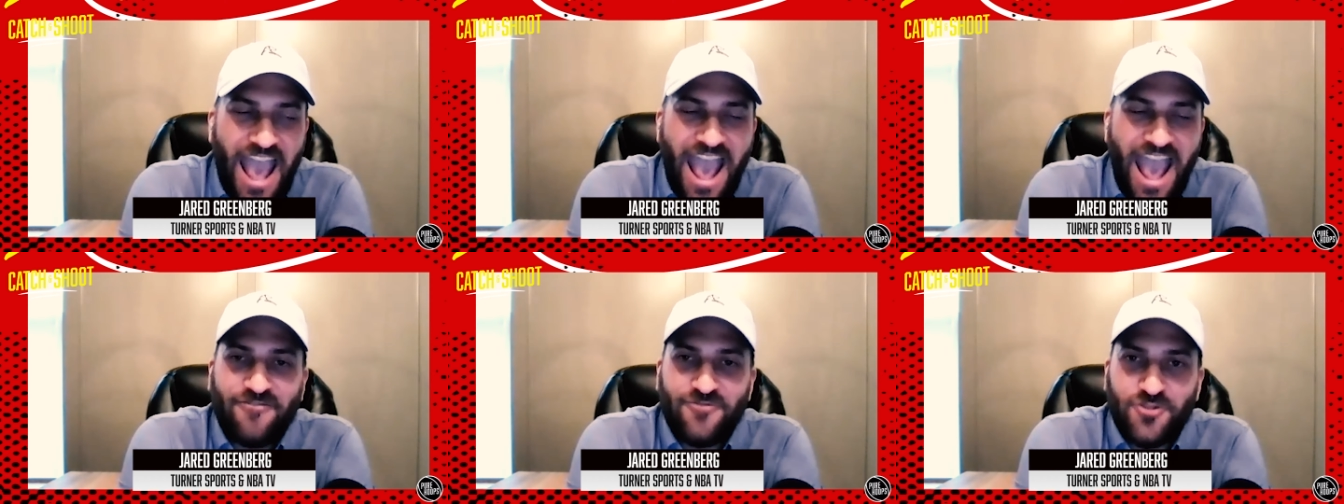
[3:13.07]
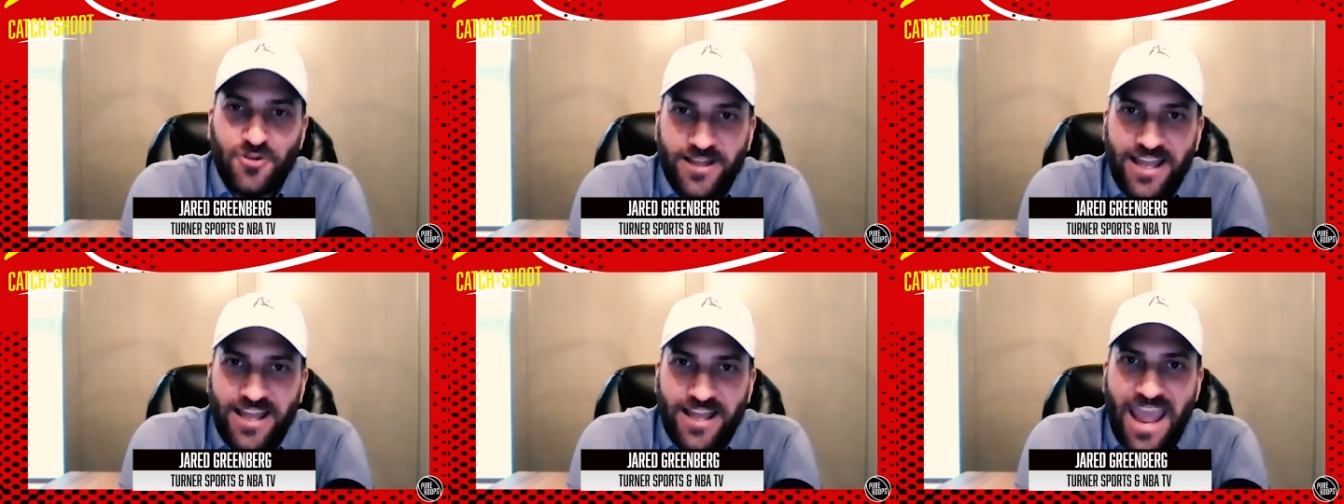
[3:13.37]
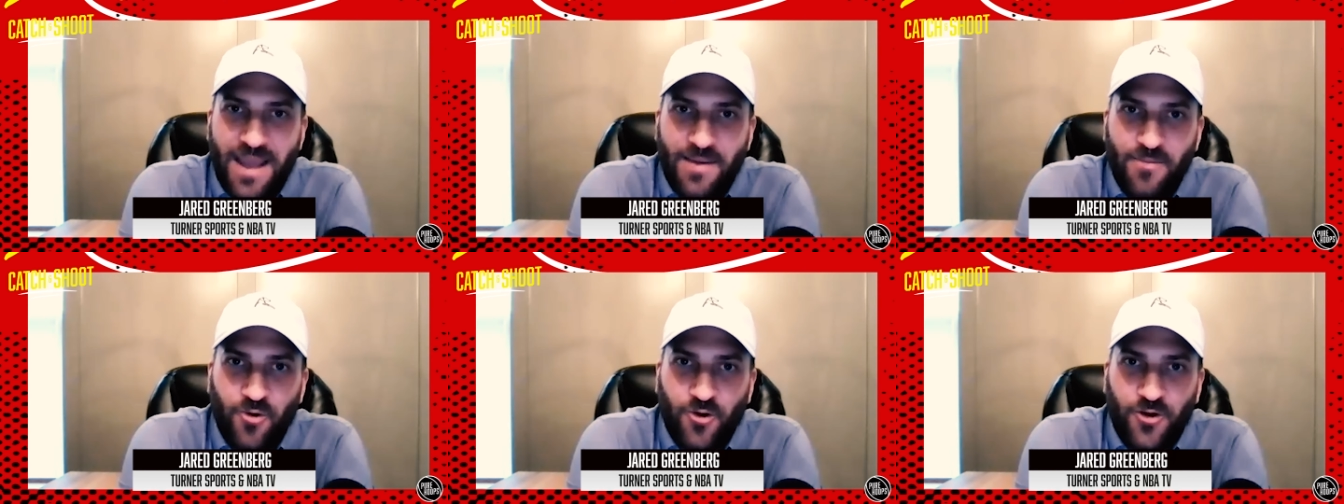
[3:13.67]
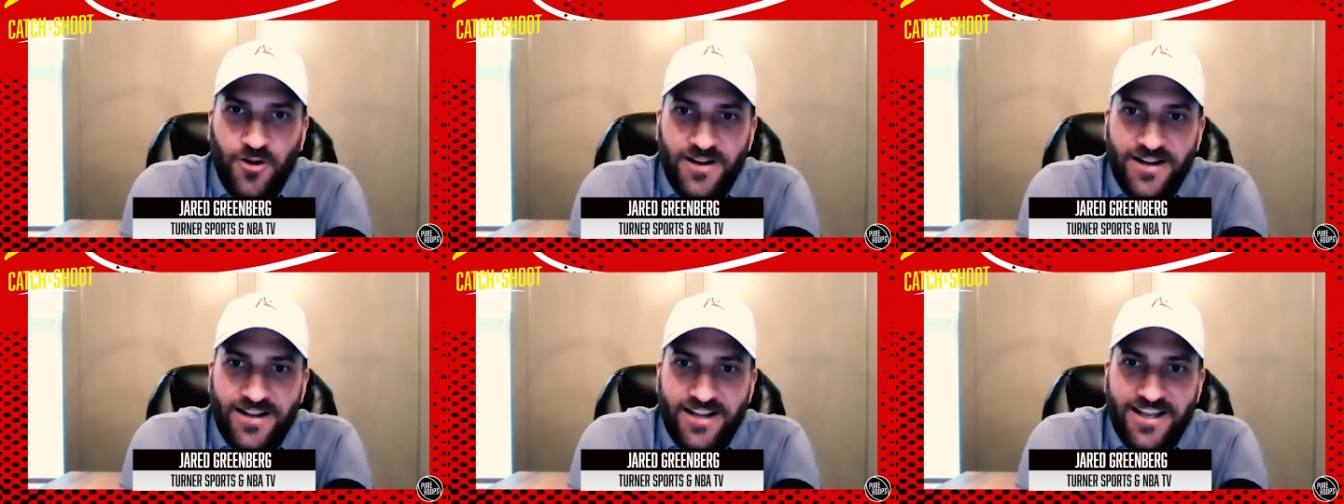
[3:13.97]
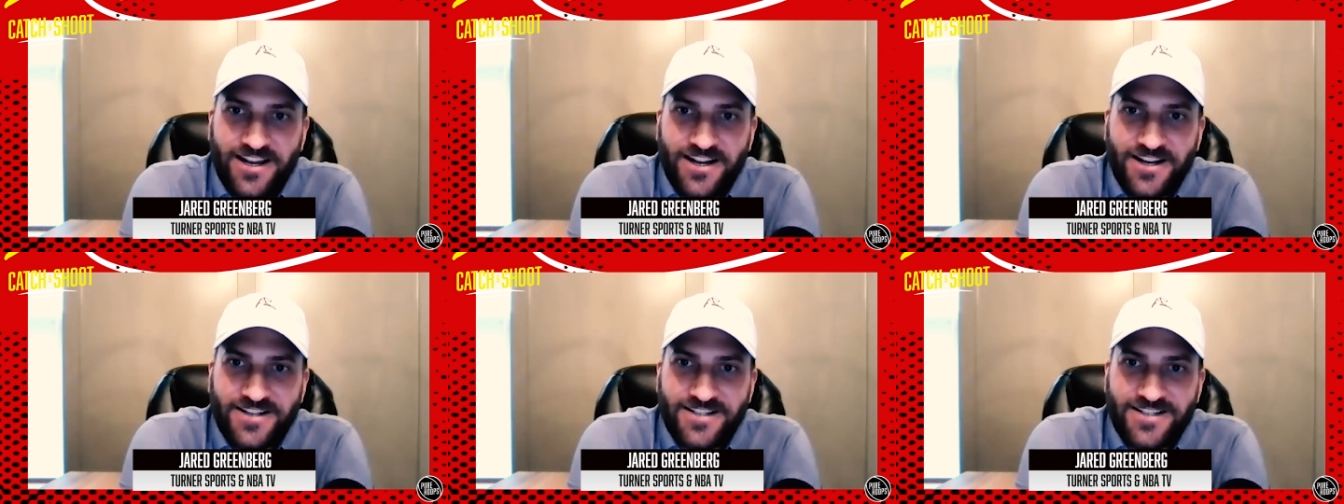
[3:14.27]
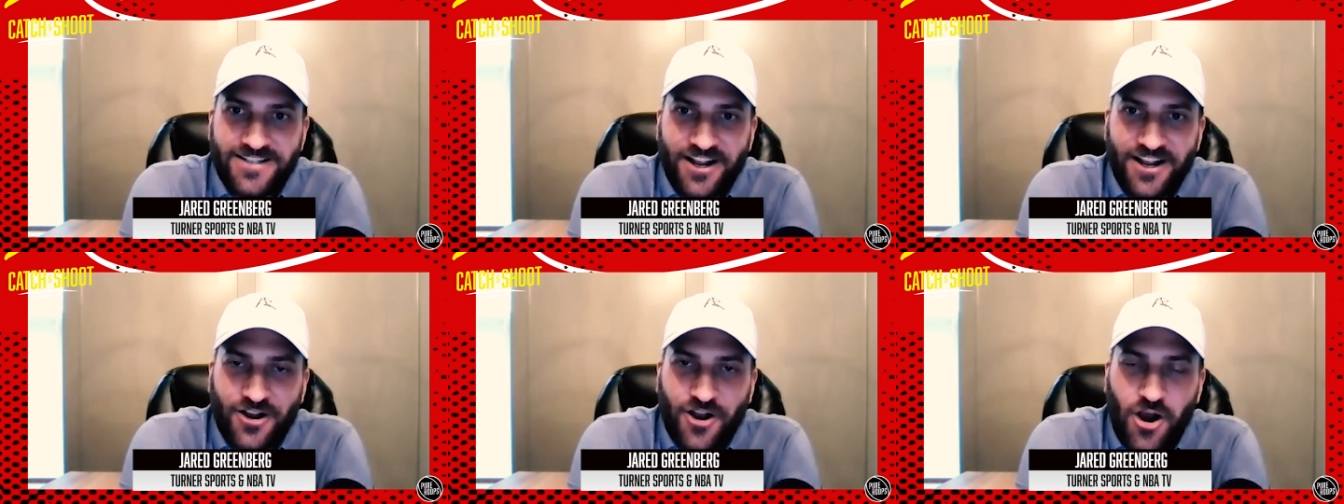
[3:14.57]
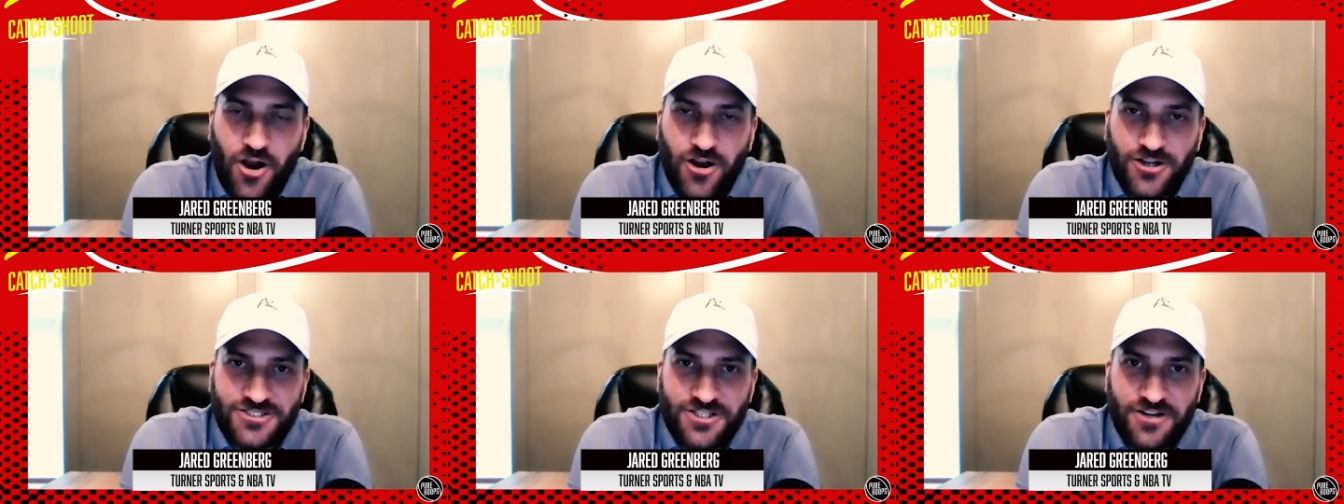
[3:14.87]
after the game, we're in, in a, a
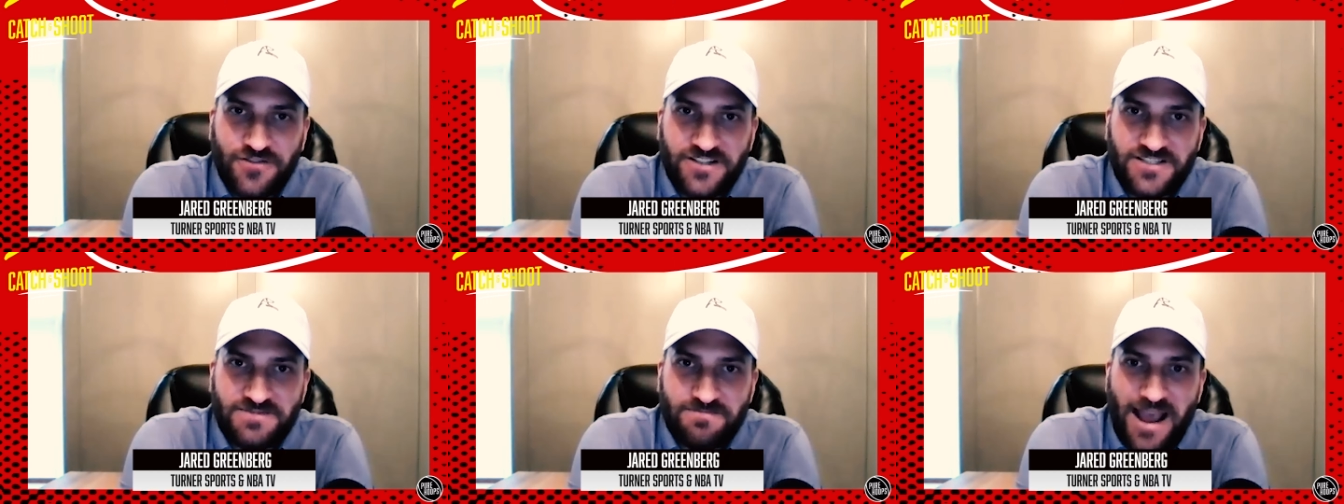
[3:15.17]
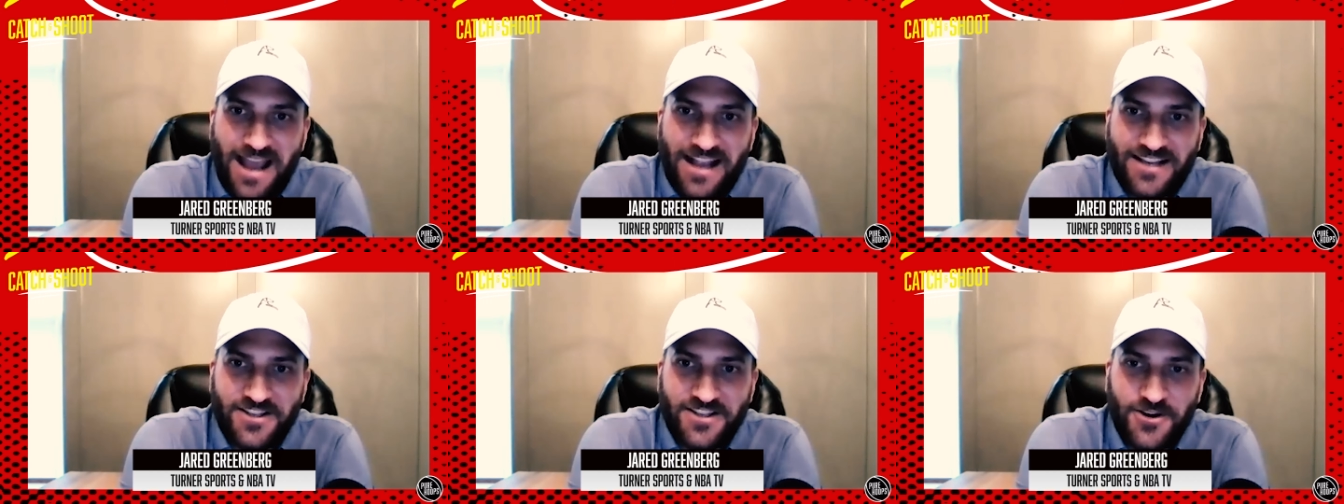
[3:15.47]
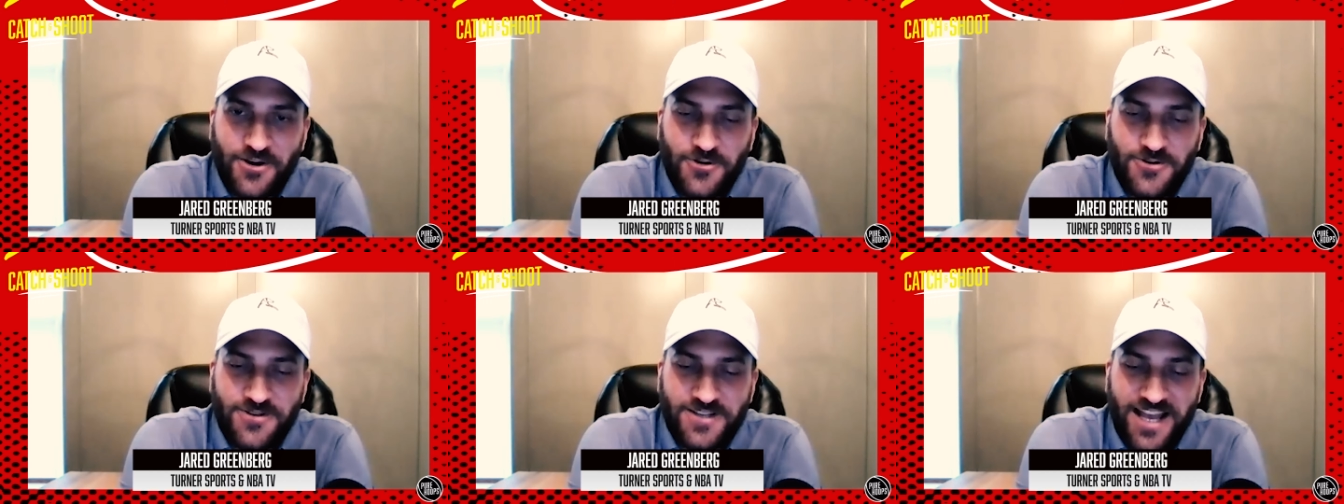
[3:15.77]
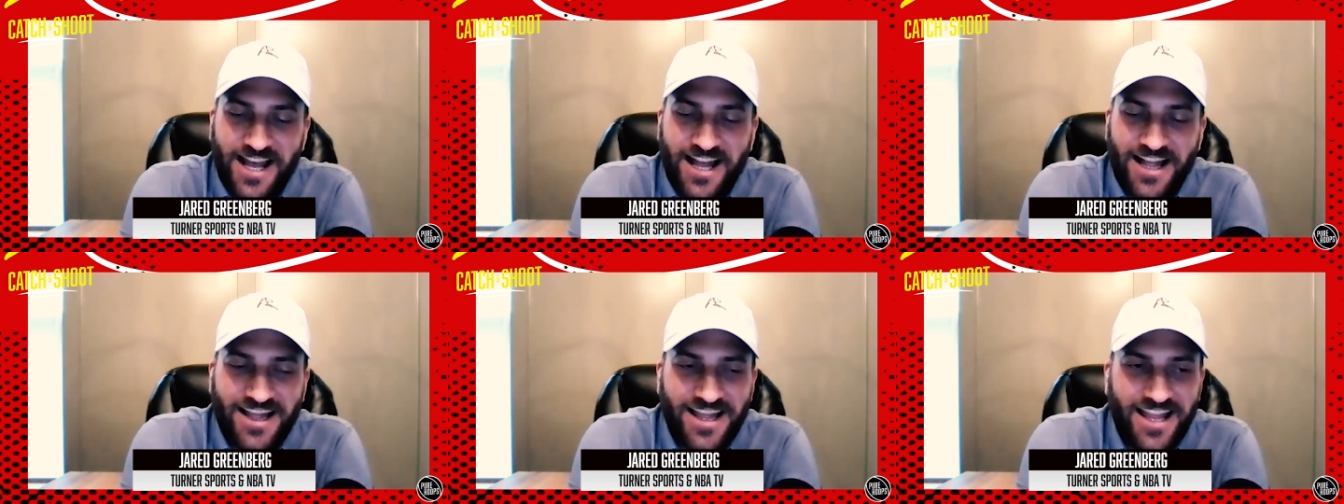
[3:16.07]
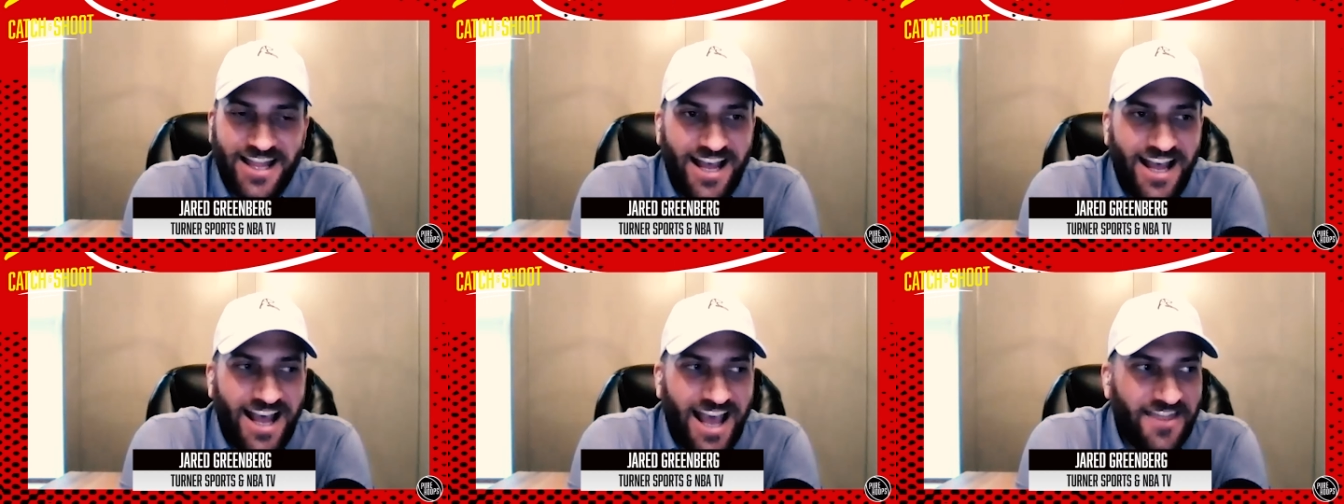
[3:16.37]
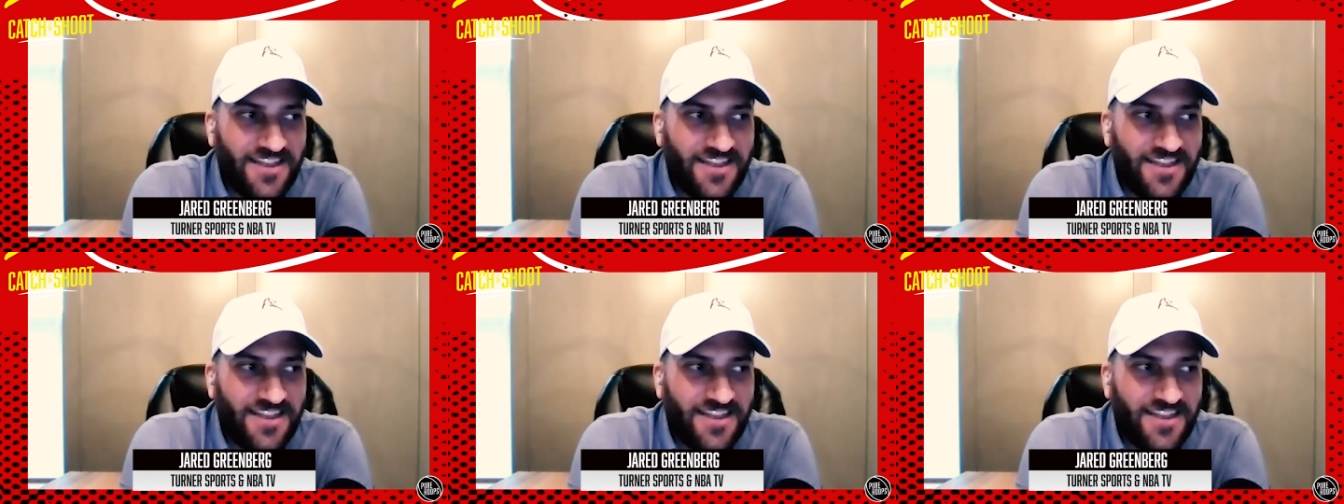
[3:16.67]
car service back to the hotel.